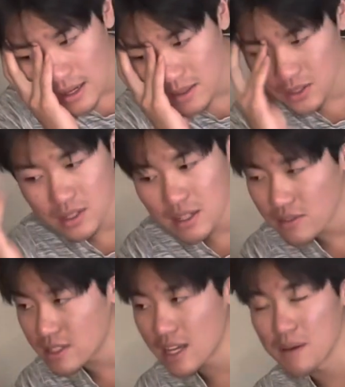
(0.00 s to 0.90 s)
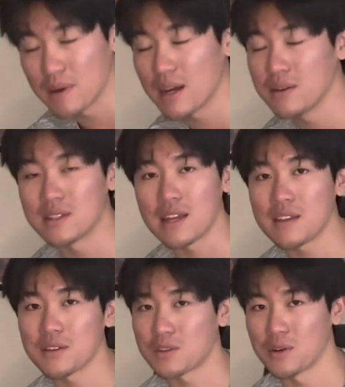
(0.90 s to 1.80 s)
shouldn't even say it, but I was dating
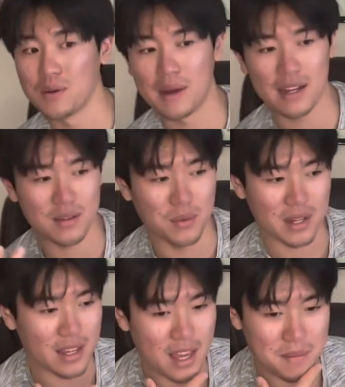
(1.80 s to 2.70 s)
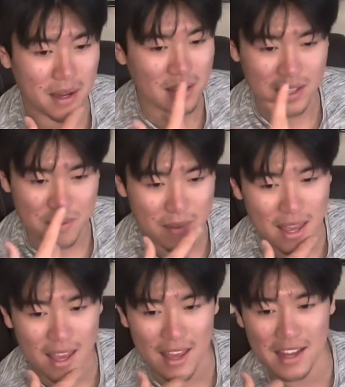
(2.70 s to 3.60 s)
this girl back when it came out in like
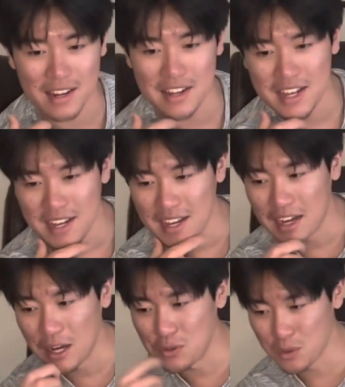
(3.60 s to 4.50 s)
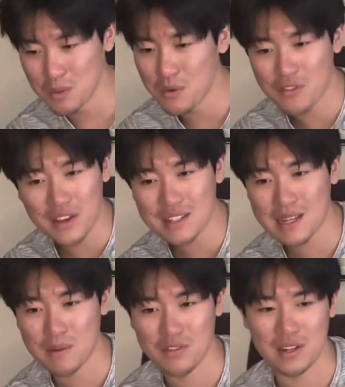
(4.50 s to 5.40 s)
May, and normally we
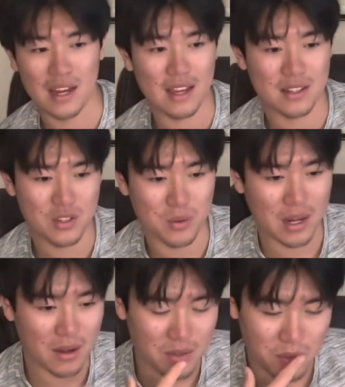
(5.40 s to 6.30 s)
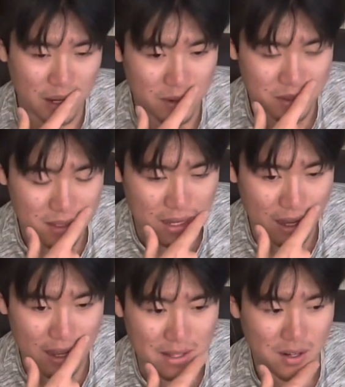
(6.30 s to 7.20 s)
FaceTime every night. And so when I was
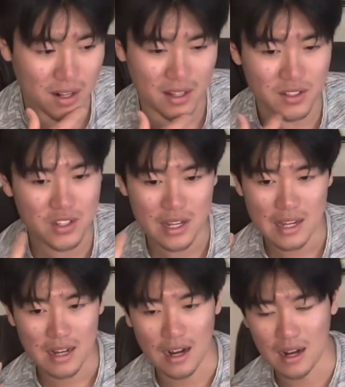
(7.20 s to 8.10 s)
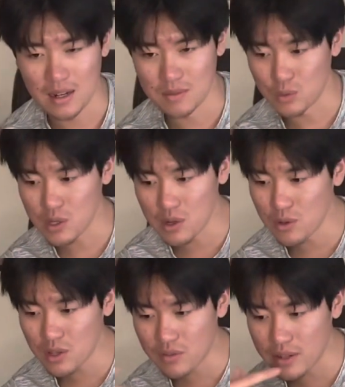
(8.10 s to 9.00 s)
in college, we
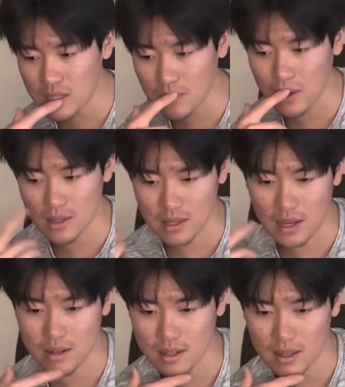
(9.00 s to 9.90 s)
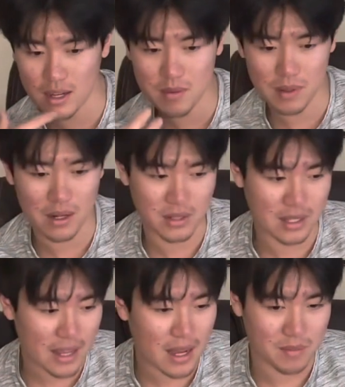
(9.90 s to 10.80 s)
usually FaceTime around like 9 o'clock. But I was like,
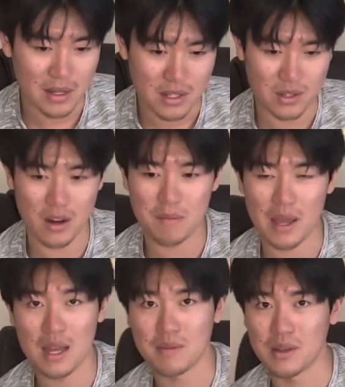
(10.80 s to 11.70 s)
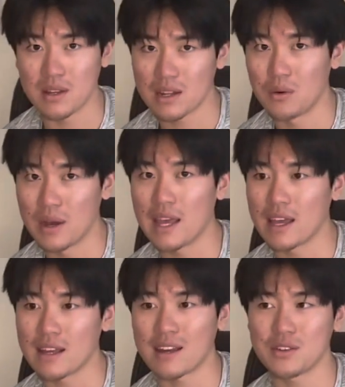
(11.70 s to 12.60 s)
damn, sorry babe, you gotta
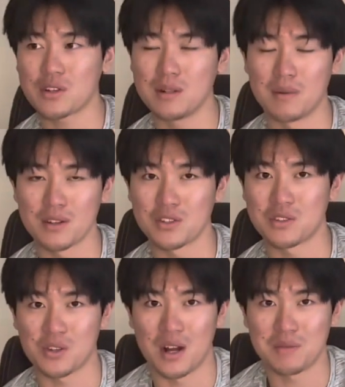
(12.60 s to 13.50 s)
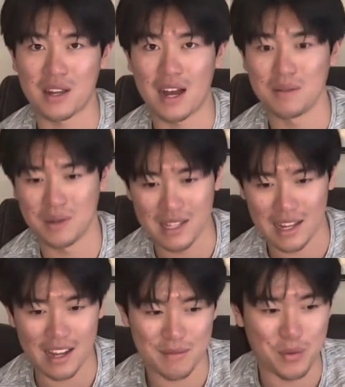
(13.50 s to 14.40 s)
wait. Kendrick Lamar just dropped an album, and
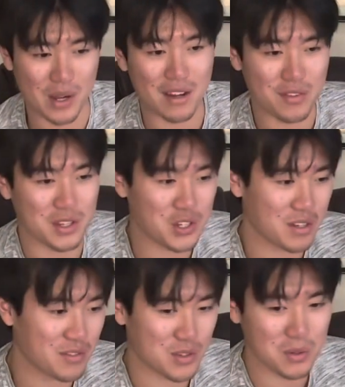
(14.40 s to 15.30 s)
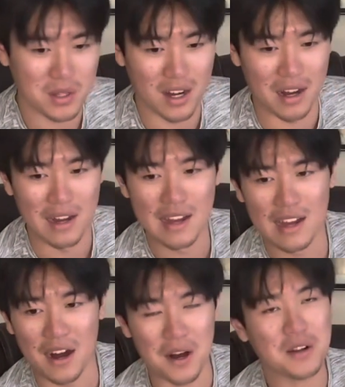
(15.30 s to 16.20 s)
like I've been waiting for this shit for so long.
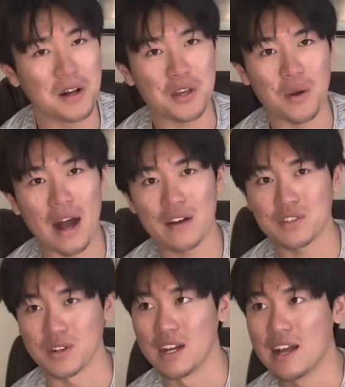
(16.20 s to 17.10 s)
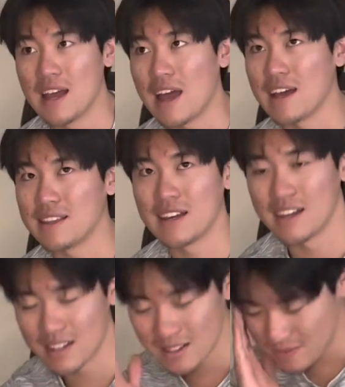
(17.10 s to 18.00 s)
I'll call you after. And
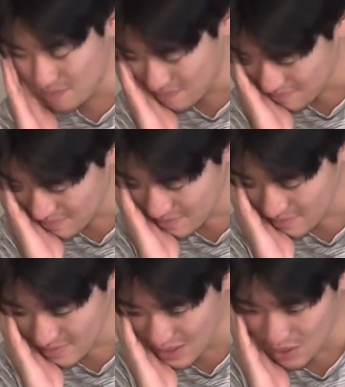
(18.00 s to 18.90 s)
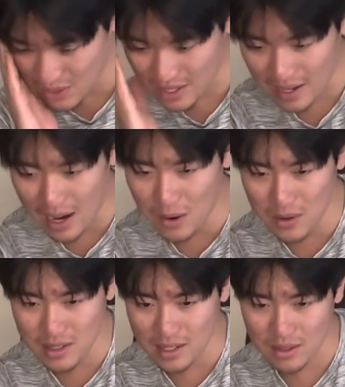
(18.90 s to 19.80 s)
then so like an hour
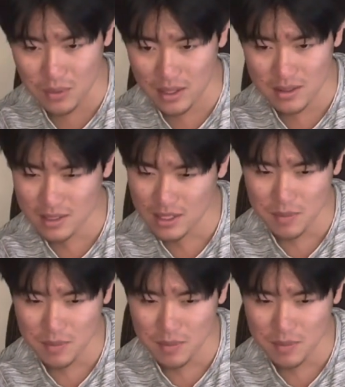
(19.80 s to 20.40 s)
and like what 6